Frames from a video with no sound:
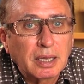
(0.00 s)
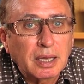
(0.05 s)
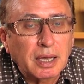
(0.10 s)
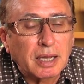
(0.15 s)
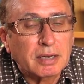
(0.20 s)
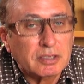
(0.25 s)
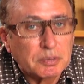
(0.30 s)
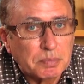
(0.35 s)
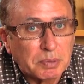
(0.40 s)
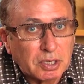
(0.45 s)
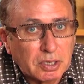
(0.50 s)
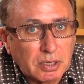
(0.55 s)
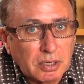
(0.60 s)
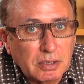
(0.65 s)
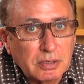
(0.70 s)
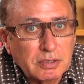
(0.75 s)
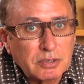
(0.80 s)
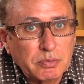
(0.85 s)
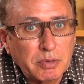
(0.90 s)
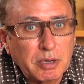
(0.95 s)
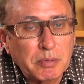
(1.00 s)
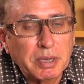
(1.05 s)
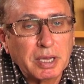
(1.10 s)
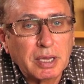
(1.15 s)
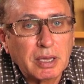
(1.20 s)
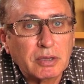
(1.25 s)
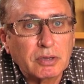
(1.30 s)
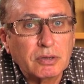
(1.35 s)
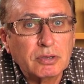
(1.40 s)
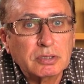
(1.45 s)
And it's because we're
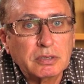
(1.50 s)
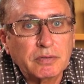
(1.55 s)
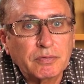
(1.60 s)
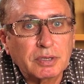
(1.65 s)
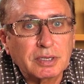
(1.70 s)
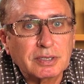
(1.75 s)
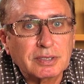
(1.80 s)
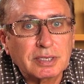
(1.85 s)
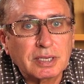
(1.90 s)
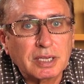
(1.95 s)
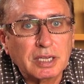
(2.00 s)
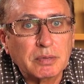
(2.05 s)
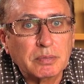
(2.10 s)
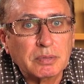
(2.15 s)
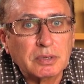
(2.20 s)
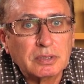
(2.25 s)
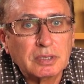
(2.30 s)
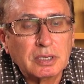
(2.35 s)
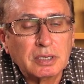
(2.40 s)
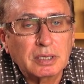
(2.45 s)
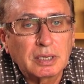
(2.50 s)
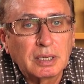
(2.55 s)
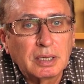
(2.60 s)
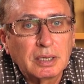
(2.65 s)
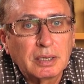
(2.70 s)
making use of these schemas that